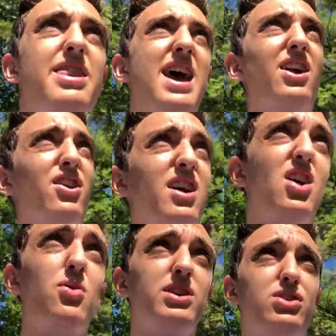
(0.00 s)
that
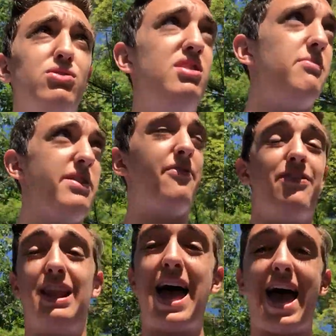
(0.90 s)
area always used to be
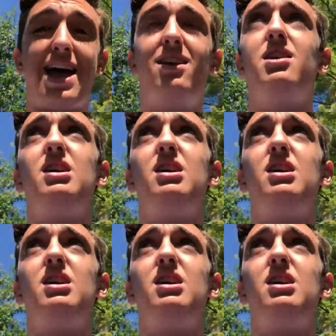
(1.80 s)
flat.